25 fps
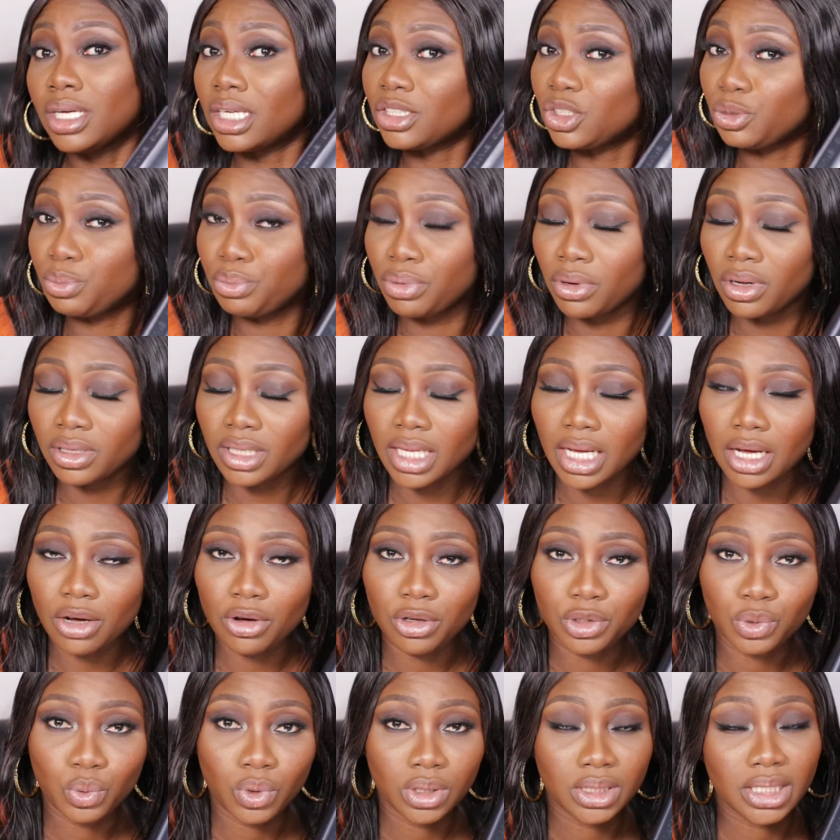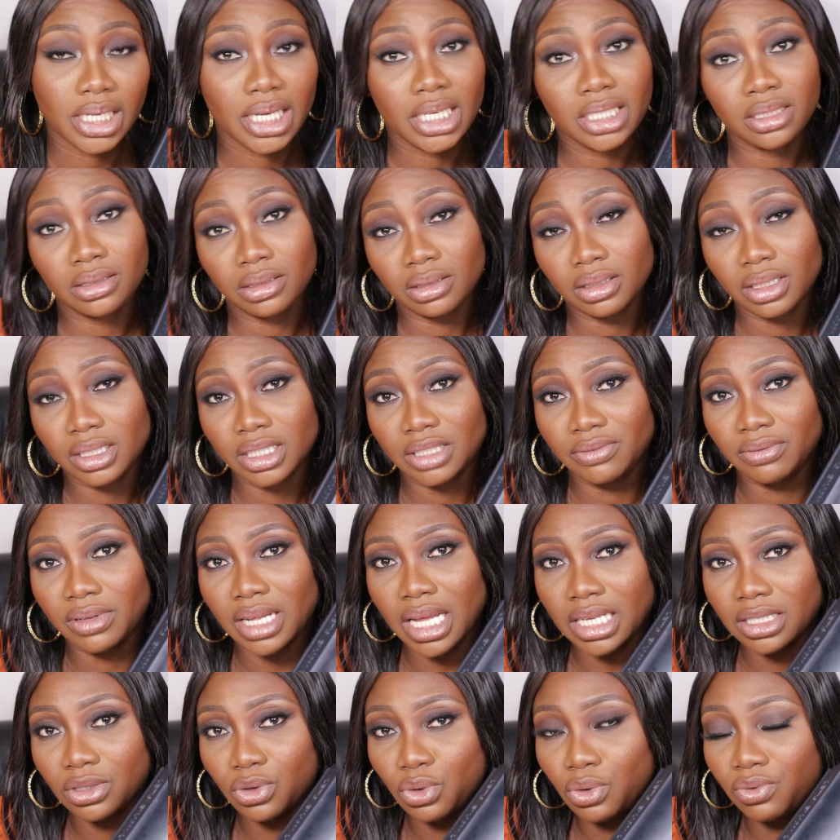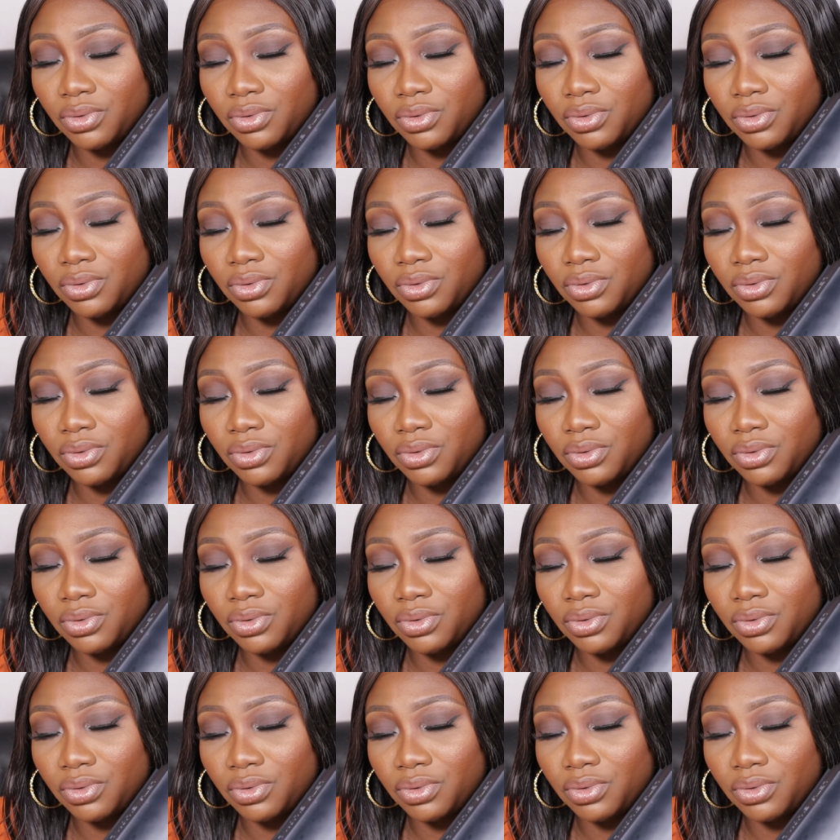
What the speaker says: You have to pour that hot water into this flask